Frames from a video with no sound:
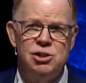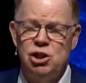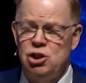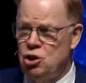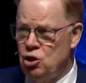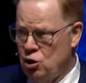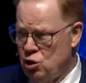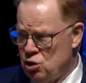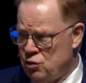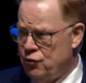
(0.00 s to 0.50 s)
It
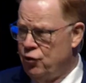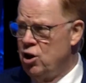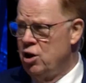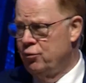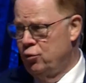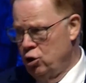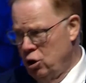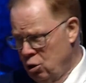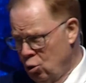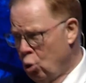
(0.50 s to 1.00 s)
took us
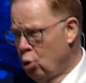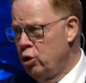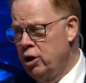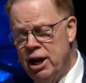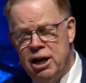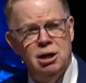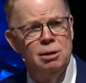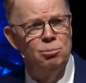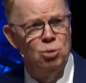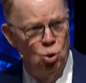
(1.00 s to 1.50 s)
forever to
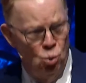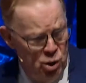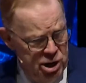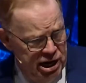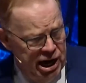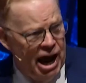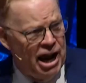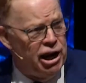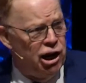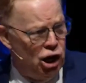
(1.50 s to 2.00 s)
ordain them, but we
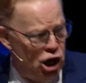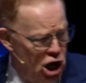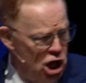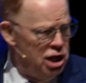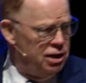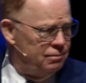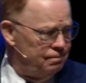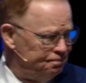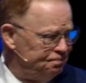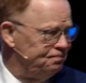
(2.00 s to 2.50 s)
got it done.